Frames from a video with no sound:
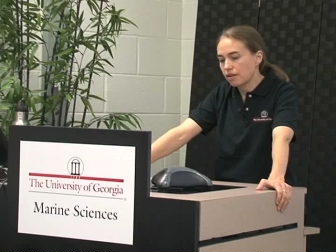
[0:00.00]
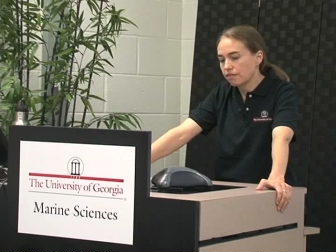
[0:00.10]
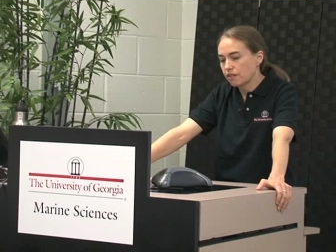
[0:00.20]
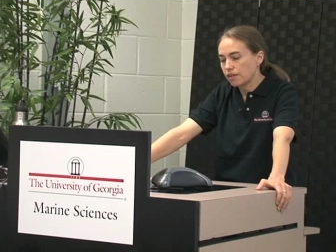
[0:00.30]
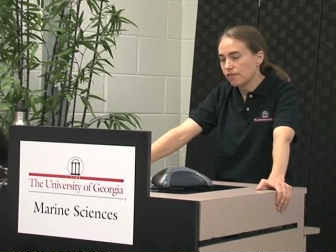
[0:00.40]

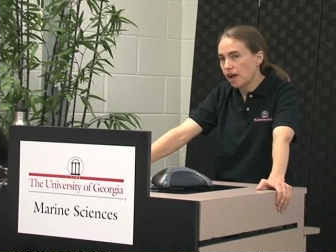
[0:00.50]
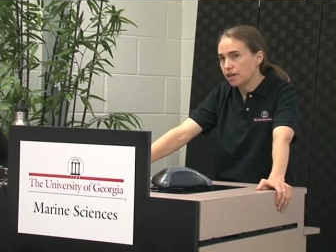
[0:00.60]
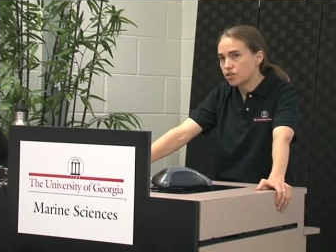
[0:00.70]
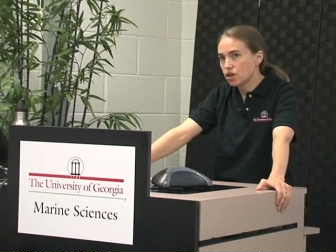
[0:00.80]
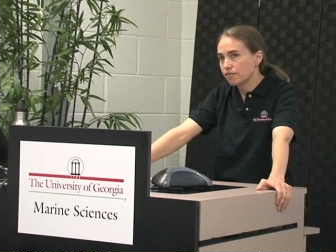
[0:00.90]
of
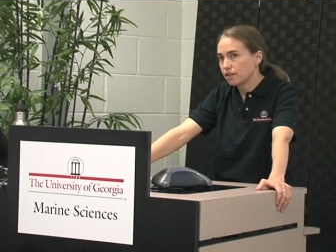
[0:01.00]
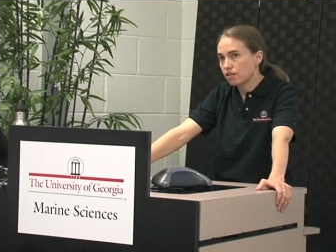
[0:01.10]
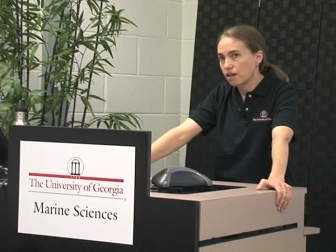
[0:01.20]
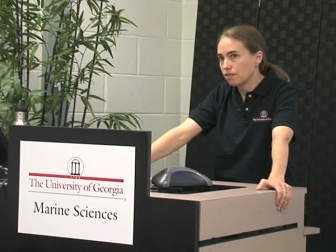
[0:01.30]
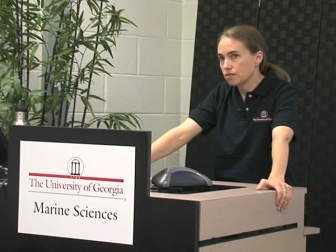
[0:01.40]
higher trophic
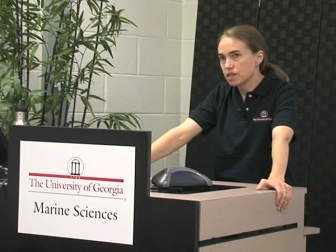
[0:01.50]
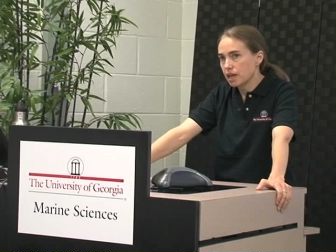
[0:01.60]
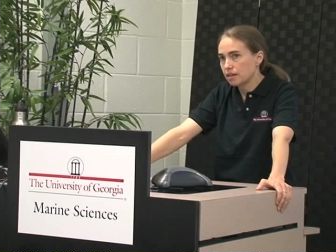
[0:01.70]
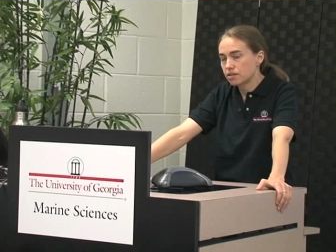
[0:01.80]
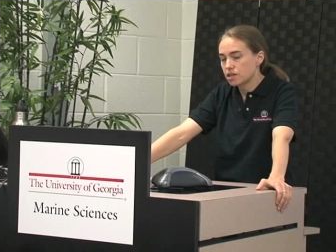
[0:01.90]
levels,
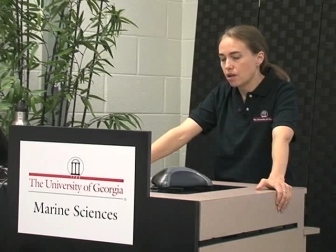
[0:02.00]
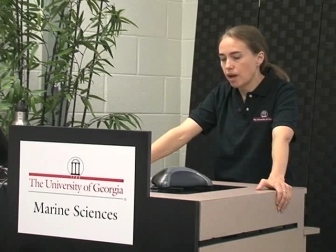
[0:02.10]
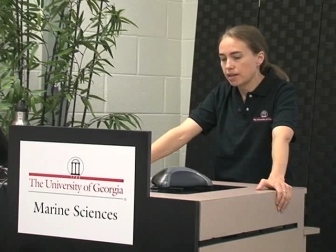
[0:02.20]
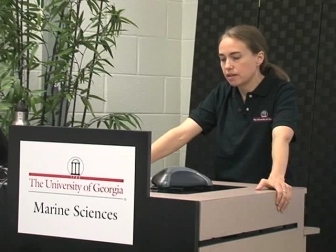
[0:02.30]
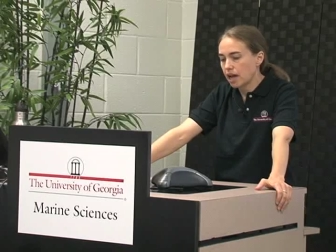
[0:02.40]
and so
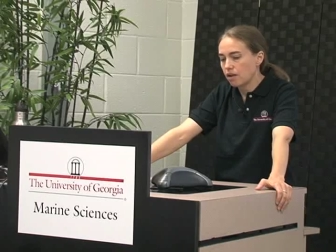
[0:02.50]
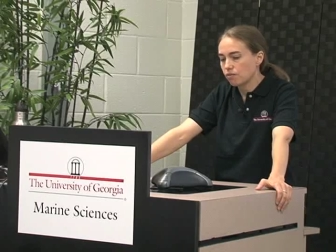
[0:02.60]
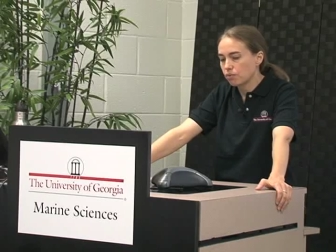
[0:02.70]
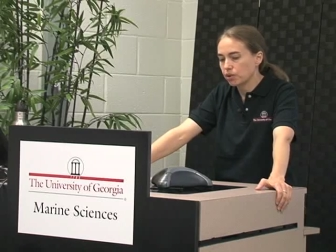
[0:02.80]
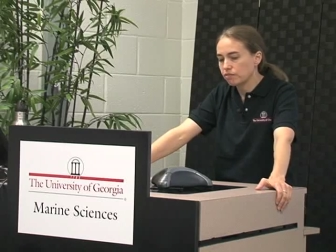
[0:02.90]
I
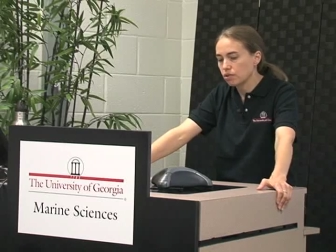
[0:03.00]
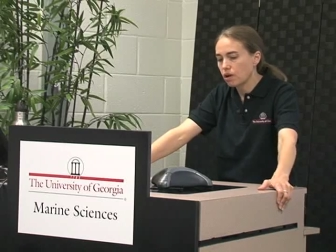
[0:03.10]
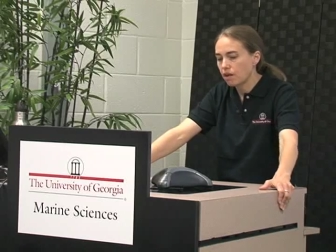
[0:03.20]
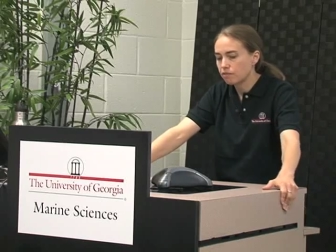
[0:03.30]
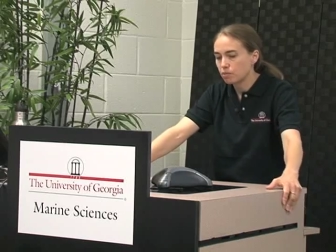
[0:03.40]
don't really feel
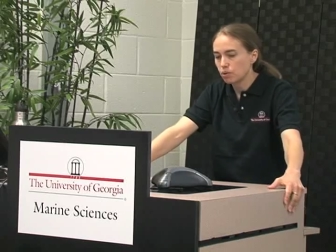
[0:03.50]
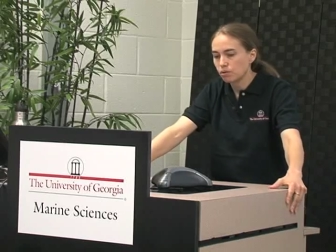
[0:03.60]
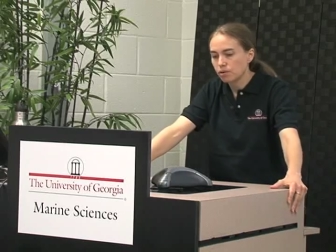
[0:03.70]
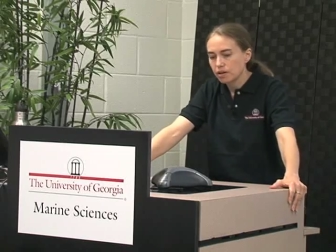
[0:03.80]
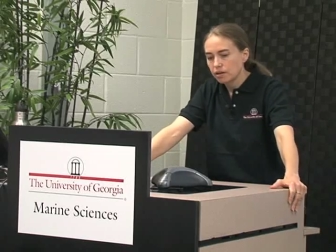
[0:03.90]

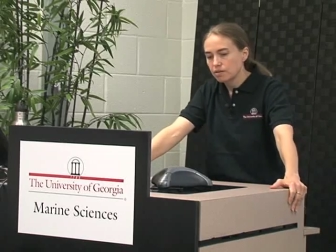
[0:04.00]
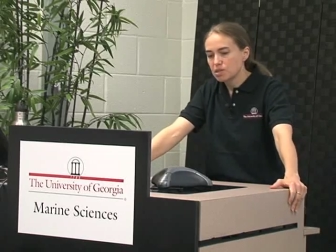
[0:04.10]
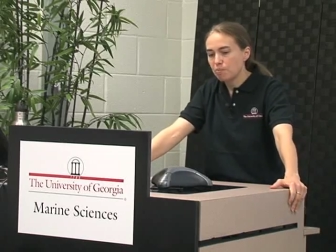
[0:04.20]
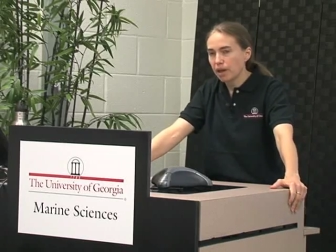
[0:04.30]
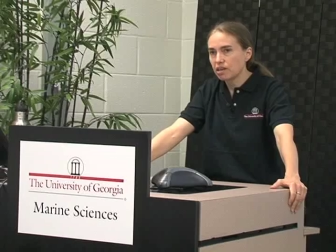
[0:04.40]
comfortable
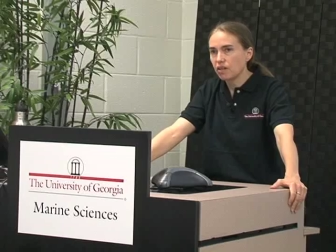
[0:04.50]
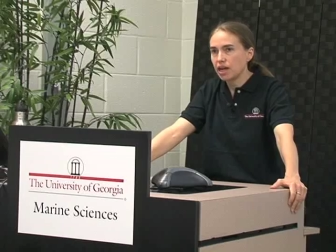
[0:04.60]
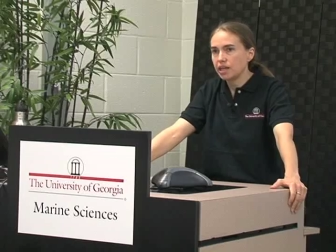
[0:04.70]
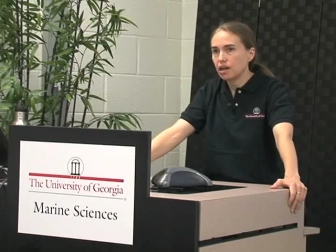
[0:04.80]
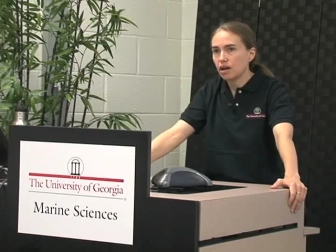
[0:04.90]

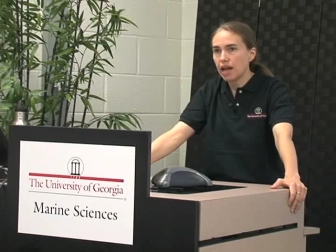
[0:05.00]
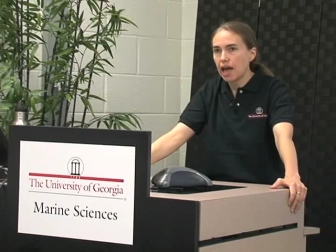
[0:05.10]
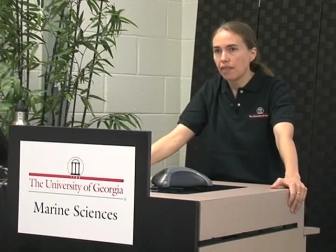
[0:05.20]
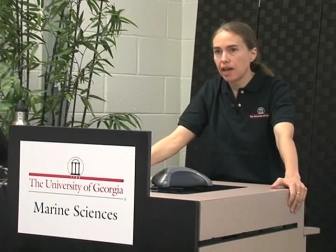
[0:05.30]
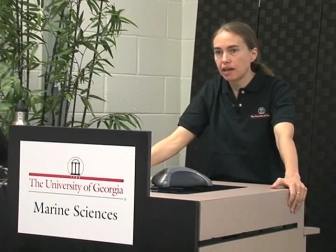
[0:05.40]
speculating on
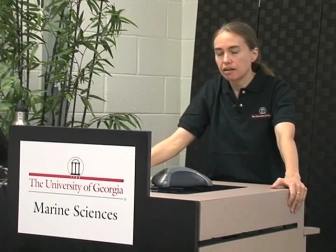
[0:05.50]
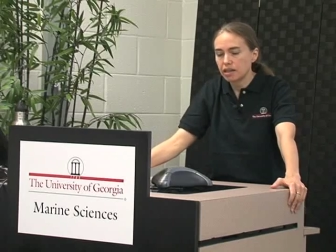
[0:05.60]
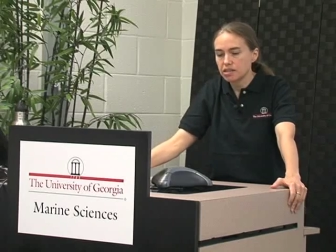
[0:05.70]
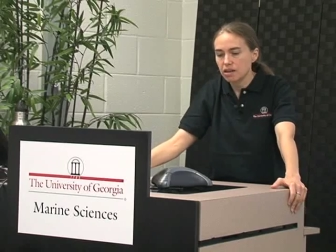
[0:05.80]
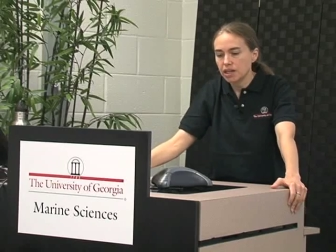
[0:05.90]
how that
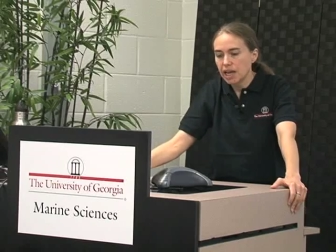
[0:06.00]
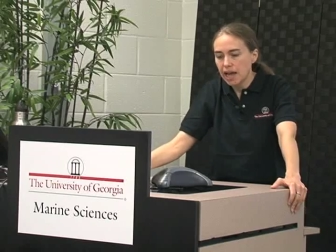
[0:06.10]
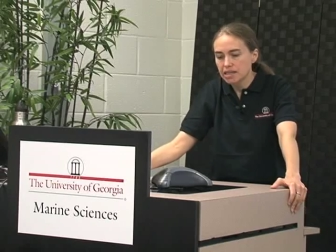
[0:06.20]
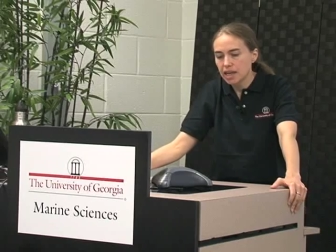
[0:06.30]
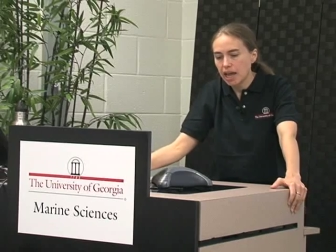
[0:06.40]
is going to
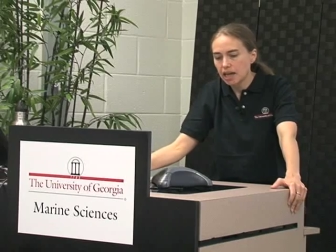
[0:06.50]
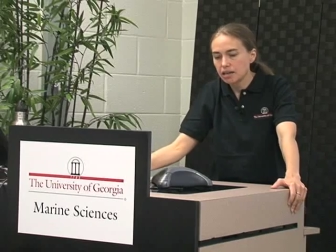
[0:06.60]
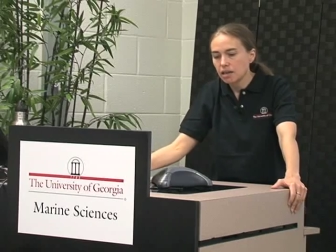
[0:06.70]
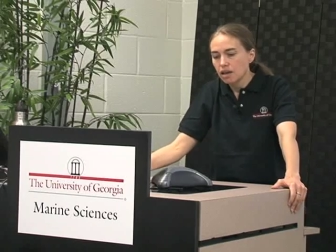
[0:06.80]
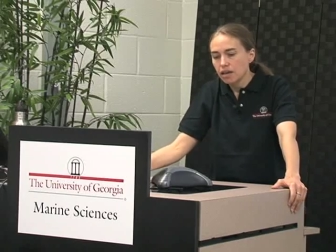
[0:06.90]

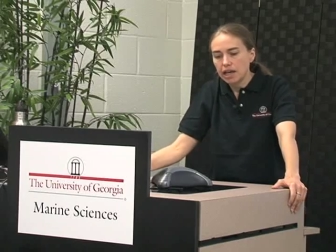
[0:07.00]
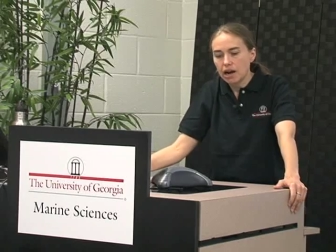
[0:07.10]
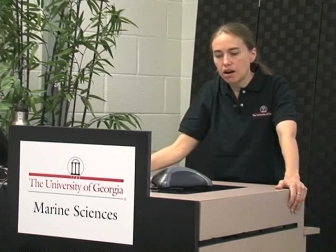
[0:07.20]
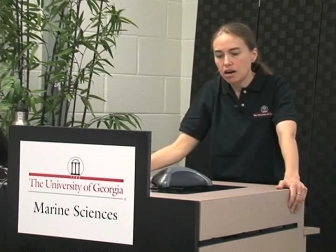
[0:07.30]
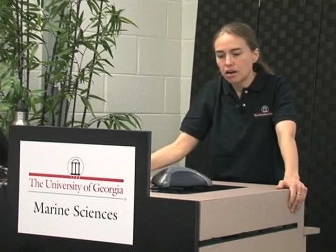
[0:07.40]
cascade. In
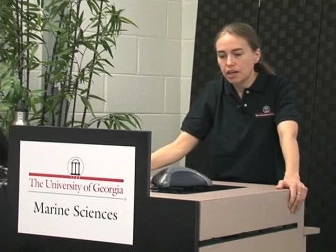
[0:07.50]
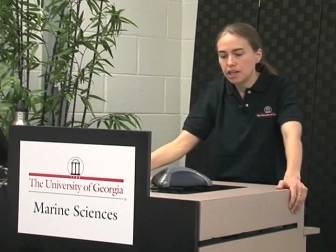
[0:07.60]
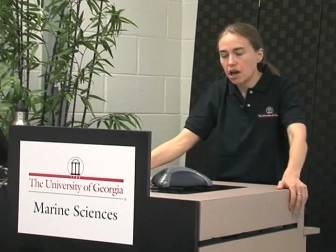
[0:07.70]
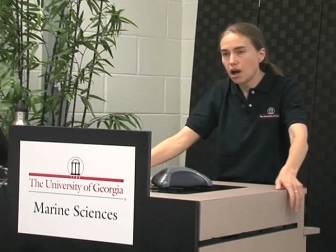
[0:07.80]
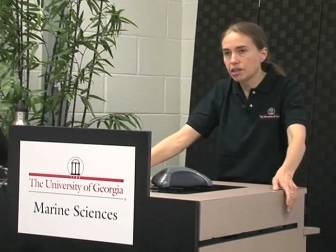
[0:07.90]

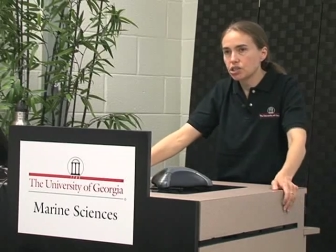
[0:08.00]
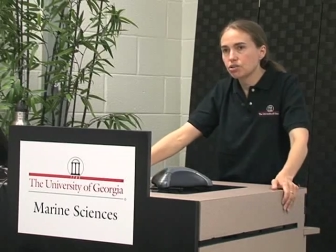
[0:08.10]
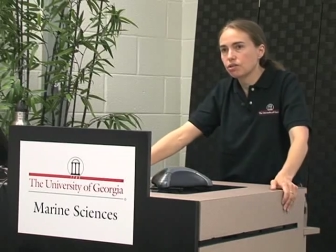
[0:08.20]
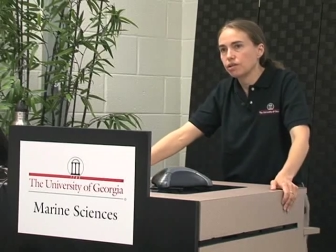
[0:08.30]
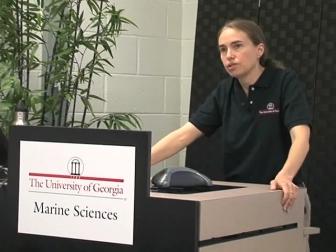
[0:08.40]
the
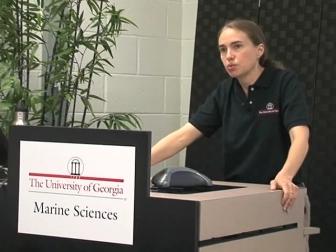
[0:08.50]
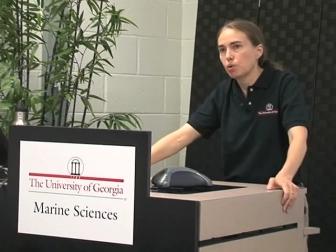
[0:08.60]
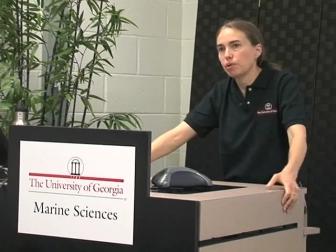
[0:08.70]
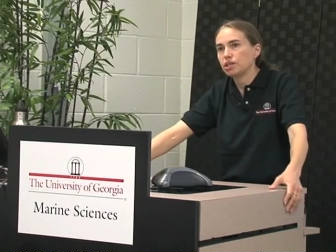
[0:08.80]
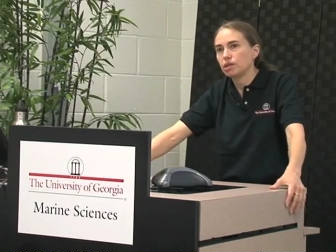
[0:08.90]
August cruise,
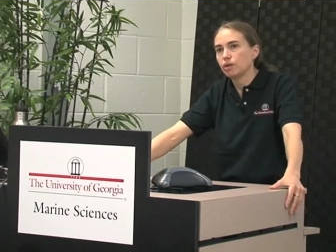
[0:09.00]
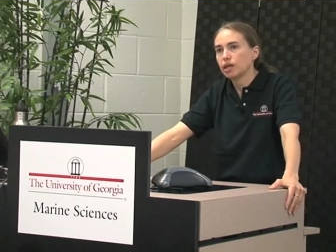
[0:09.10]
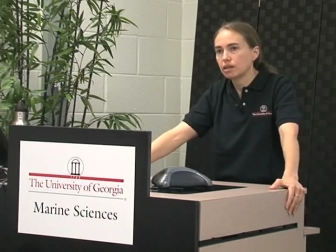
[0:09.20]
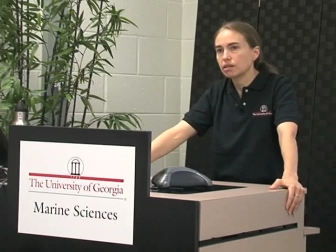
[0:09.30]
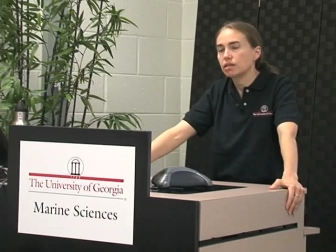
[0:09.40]
we'll be
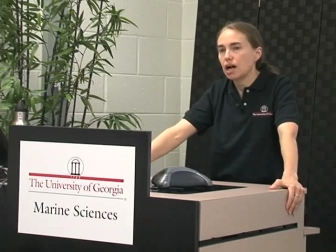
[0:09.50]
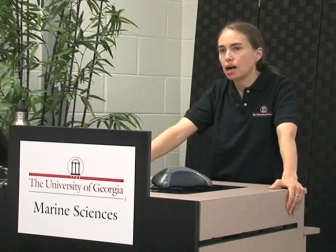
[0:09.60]
doing